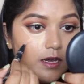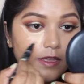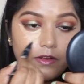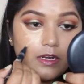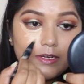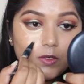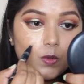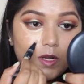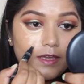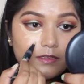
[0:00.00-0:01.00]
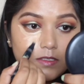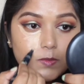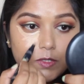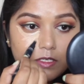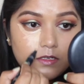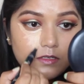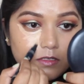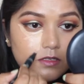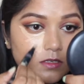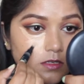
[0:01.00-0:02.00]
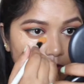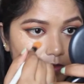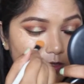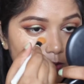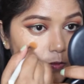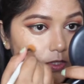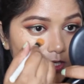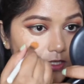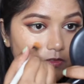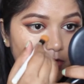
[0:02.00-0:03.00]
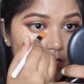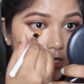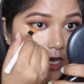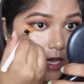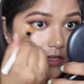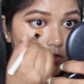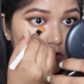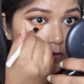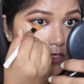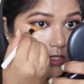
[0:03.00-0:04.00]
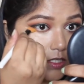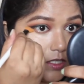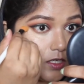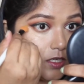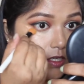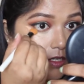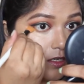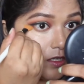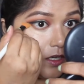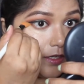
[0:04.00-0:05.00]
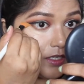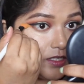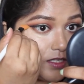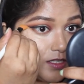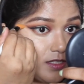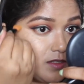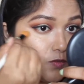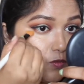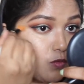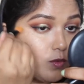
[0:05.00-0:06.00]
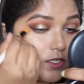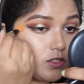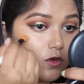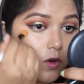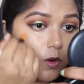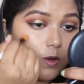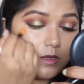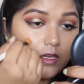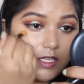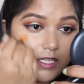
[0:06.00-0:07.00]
I really don't like this one. This one is really hard to blend. Like it doesn't move at all,